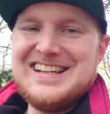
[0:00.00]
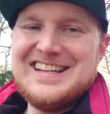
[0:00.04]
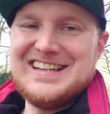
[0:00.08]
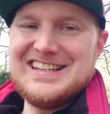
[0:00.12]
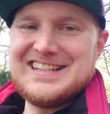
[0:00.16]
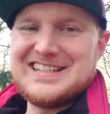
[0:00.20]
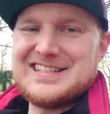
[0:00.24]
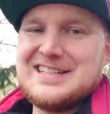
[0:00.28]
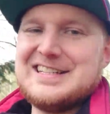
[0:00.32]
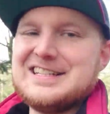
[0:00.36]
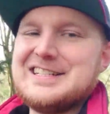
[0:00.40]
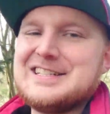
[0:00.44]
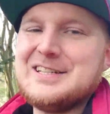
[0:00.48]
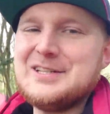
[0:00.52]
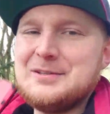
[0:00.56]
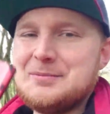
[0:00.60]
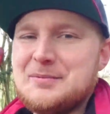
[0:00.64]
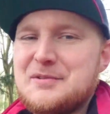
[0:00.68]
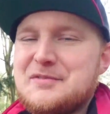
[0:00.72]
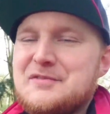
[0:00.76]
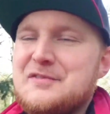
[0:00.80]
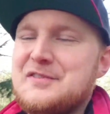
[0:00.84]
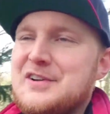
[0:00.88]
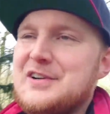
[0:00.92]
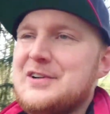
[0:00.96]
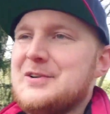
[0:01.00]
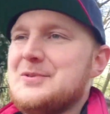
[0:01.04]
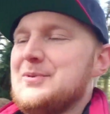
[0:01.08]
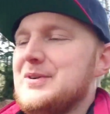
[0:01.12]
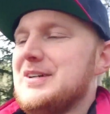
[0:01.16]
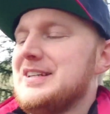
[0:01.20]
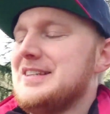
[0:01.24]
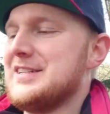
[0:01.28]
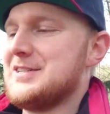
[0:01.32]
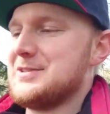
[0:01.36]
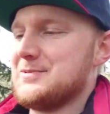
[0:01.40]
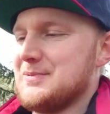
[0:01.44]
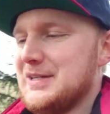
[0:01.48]
It's a little bit far
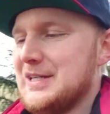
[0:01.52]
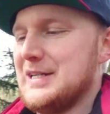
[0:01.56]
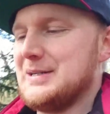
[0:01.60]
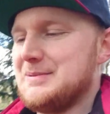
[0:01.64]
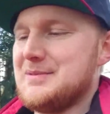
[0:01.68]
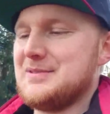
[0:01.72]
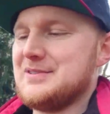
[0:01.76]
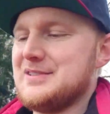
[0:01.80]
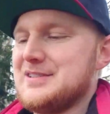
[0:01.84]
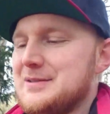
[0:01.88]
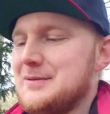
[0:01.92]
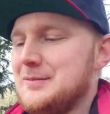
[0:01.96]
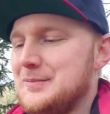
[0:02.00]
away, this Swinub, so it's a